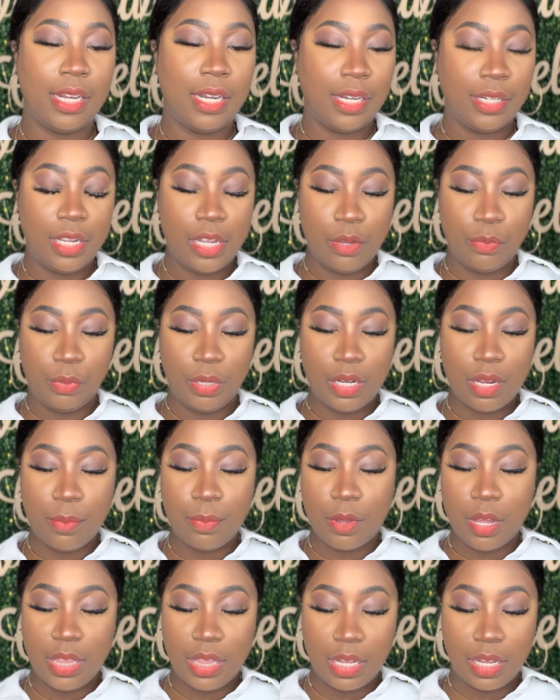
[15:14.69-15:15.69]
I did read up
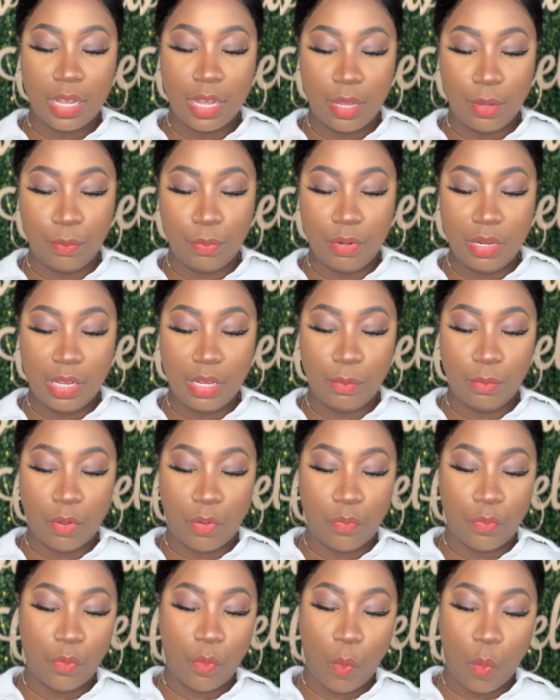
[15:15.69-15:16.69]
on the company
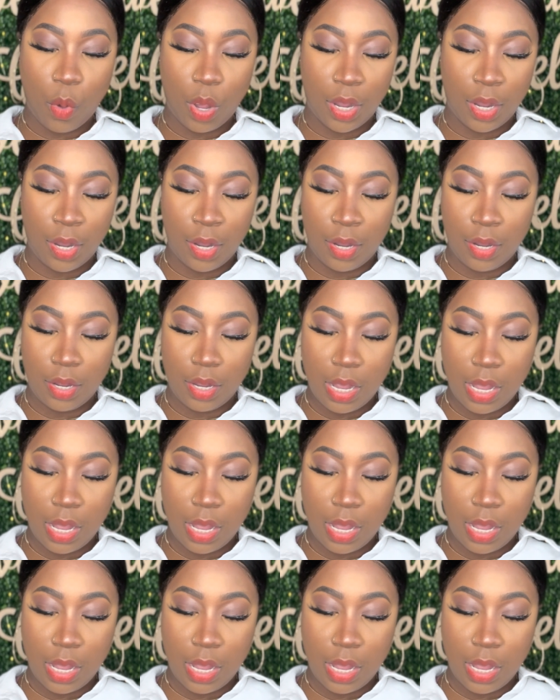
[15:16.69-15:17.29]
before